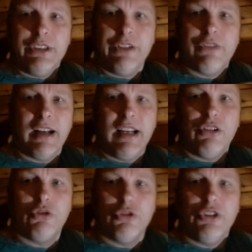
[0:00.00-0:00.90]
You've got to hate
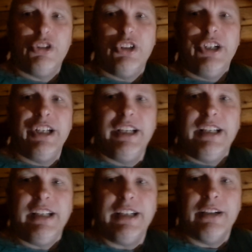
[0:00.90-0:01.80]
the colour
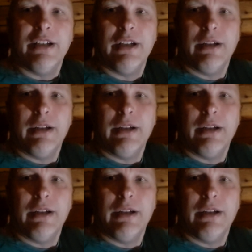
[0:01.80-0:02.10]
gene